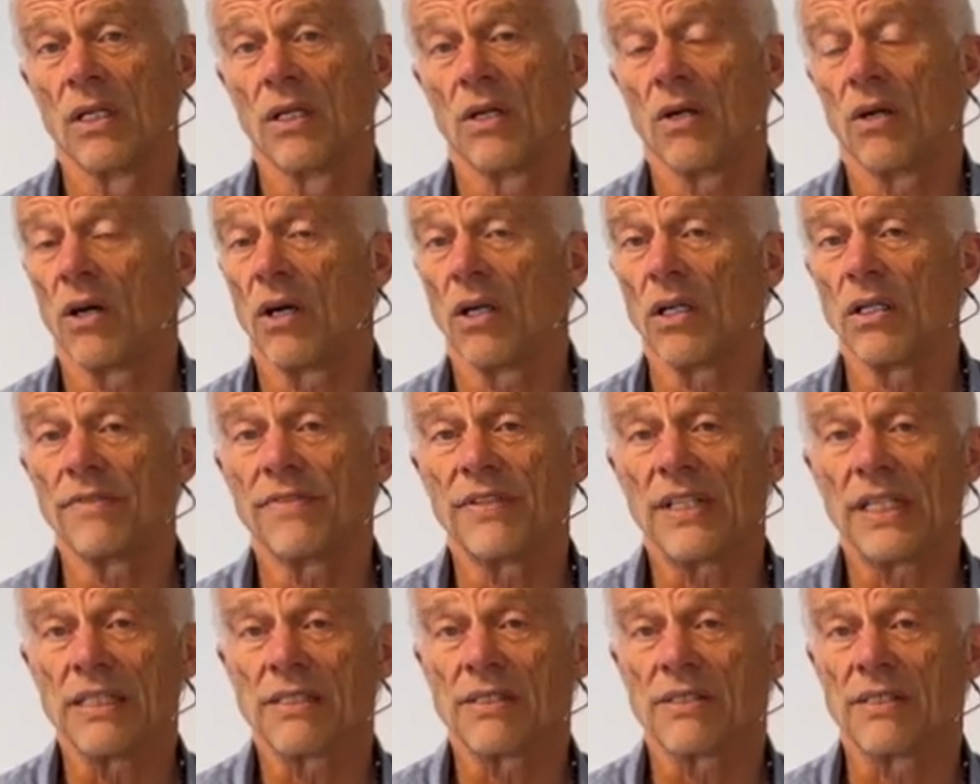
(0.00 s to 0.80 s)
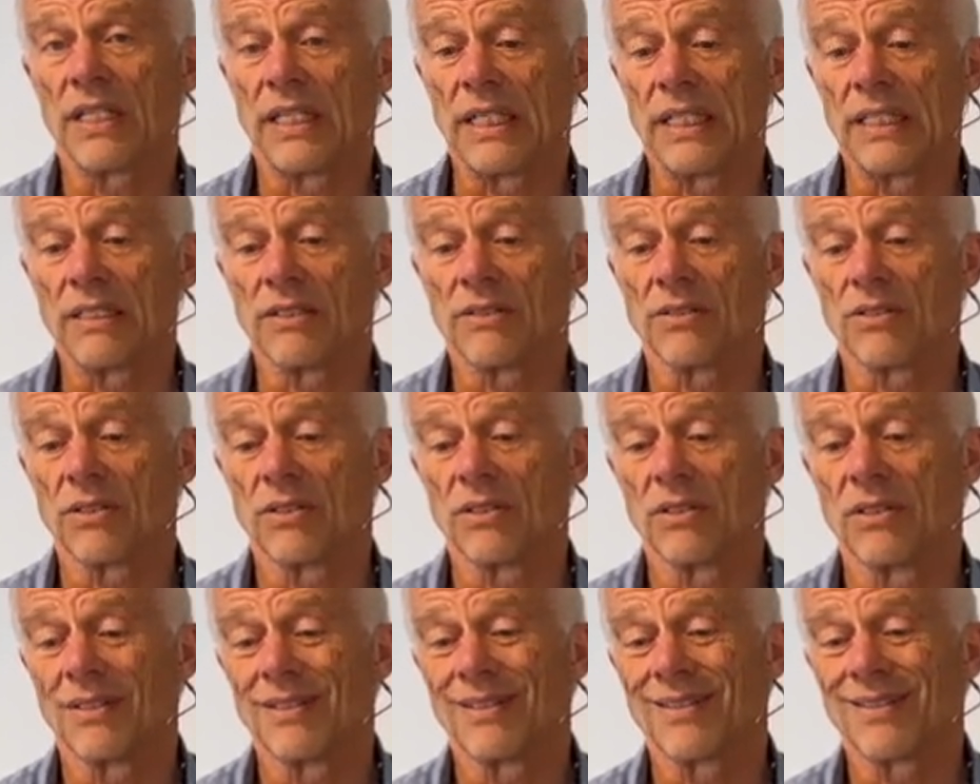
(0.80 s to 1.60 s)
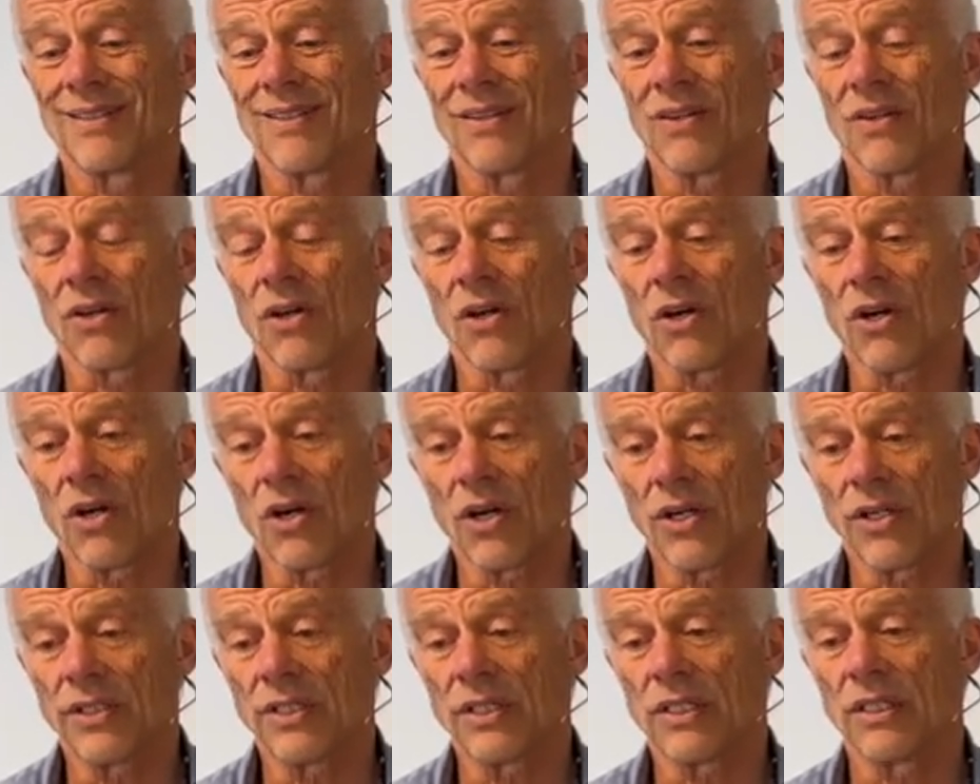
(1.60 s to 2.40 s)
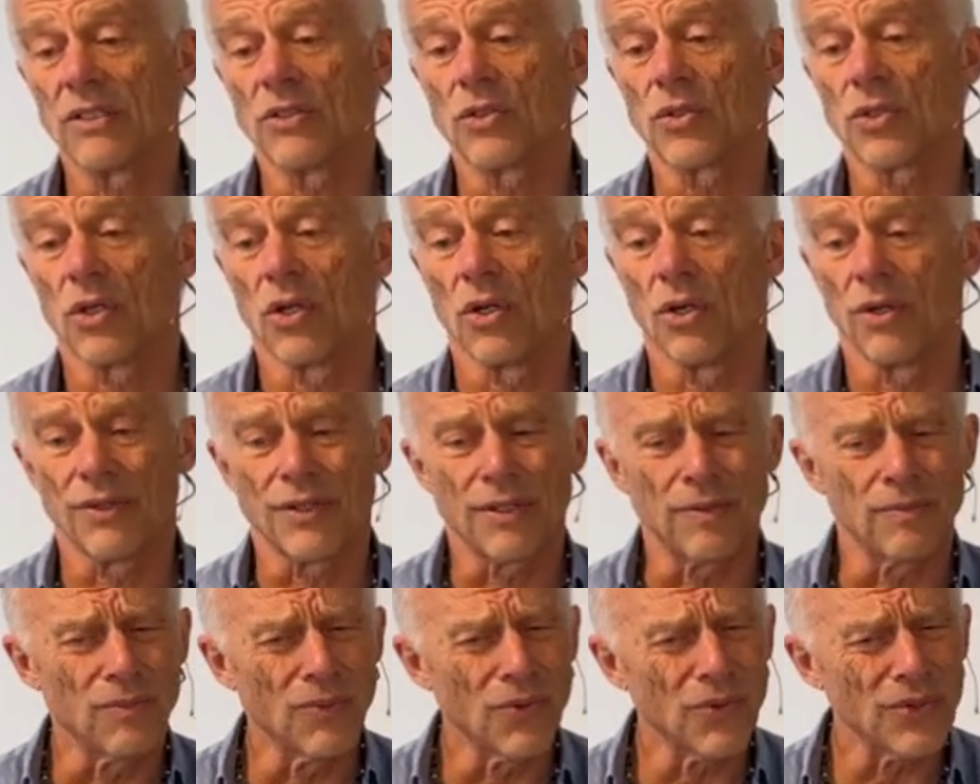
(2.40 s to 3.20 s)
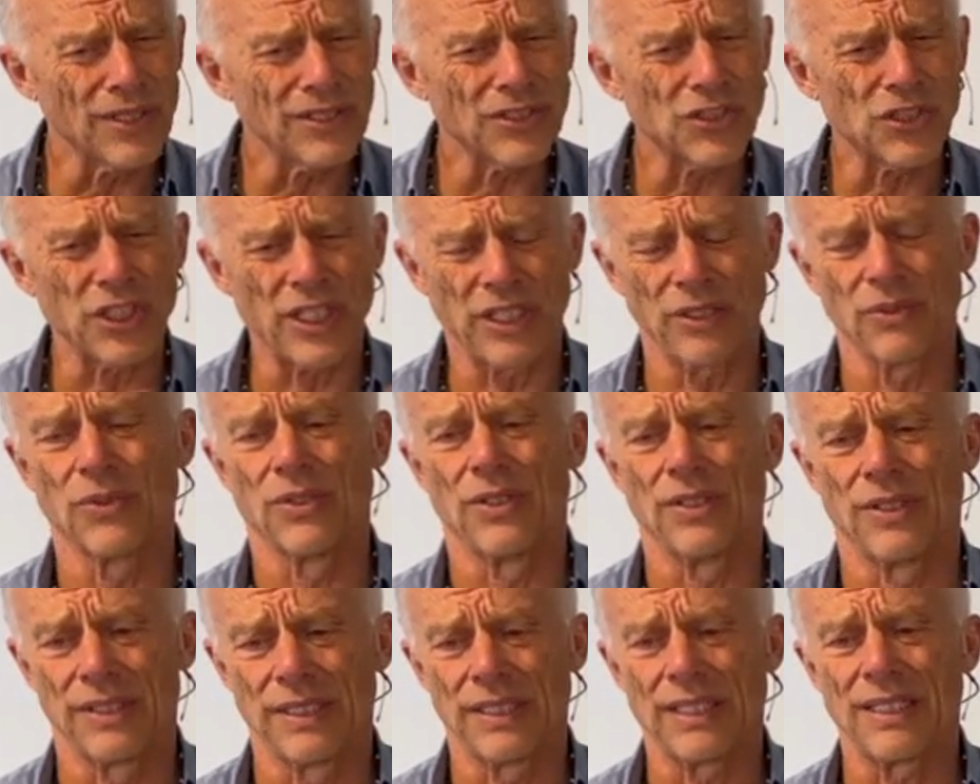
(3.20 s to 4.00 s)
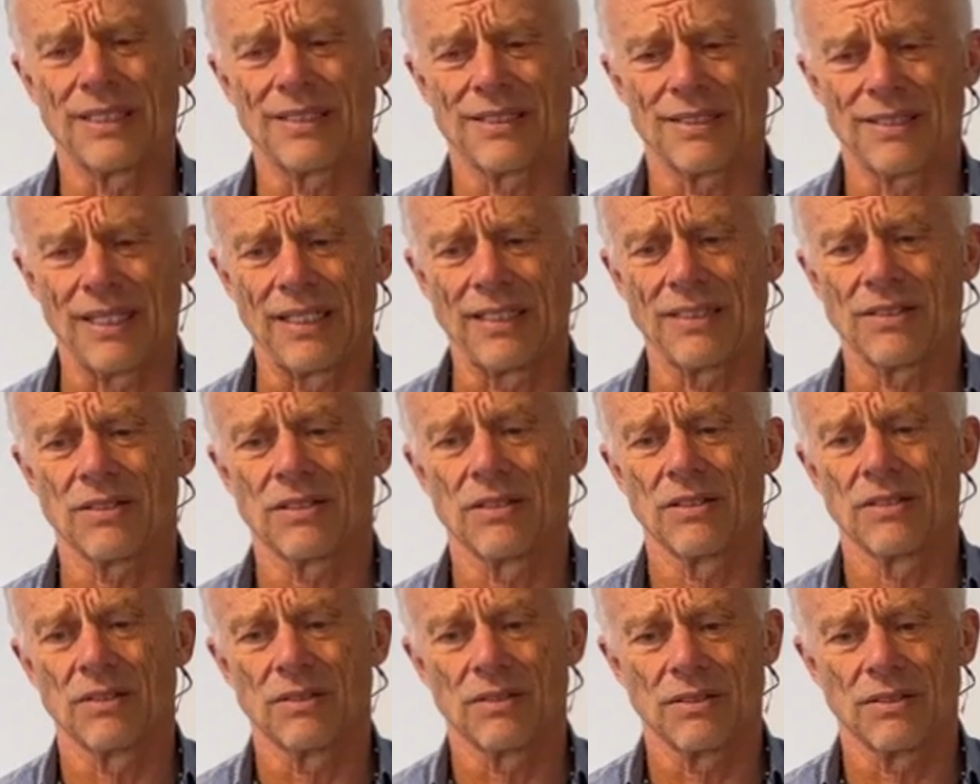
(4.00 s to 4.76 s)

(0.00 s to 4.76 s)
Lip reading: All of these things are hard to control. They're more general in a sense.